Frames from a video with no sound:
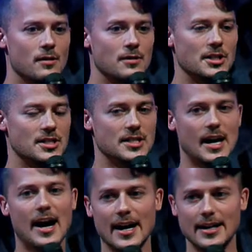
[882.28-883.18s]

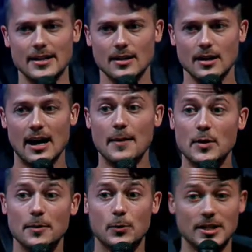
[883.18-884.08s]
decide I'm
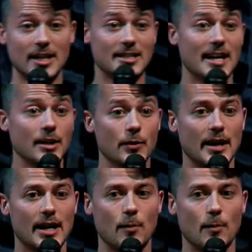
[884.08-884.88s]
going to protect Kaylee right now.